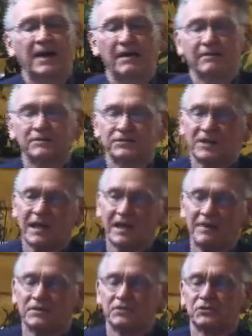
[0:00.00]
Congress
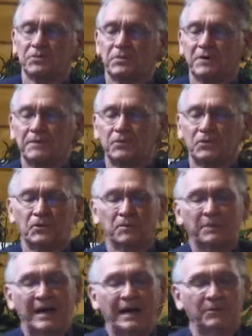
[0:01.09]
gave the Supreme
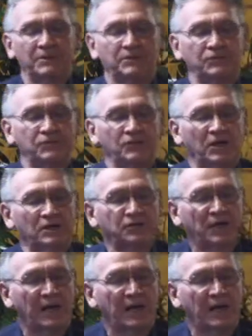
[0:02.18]
Court power to judge